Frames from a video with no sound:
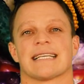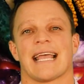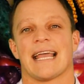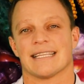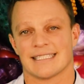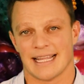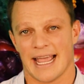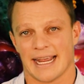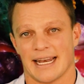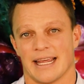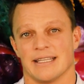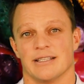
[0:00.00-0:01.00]
can
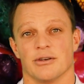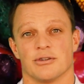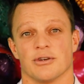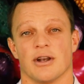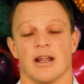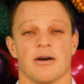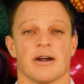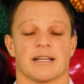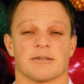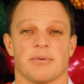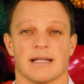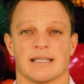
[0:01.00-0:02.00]
stagnate due to lower
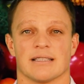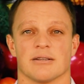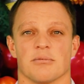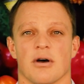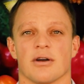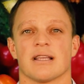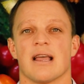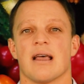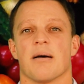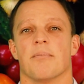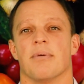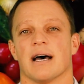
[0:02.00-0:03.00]
expected demand,
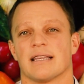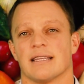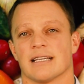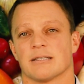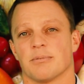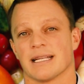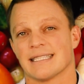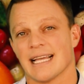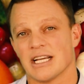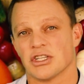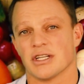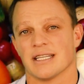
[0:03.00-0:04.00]
but the
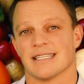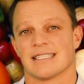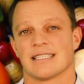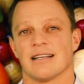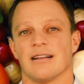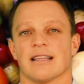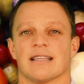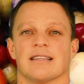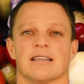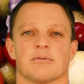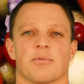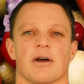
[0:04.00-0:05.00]
expectation is still that
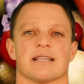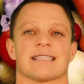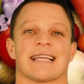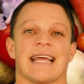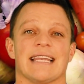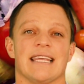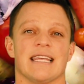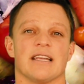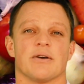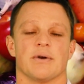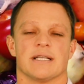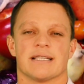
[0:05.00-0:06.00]
this price can
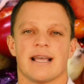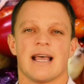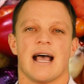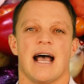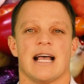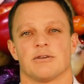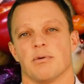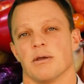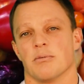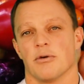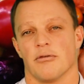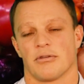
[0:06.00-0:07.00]
increase as
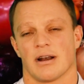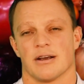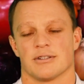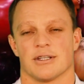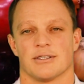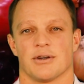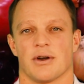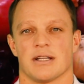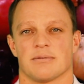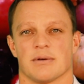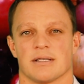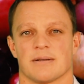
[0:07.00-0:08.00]
we move closer to
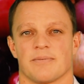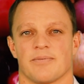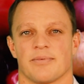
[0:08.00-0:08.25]
Christmas.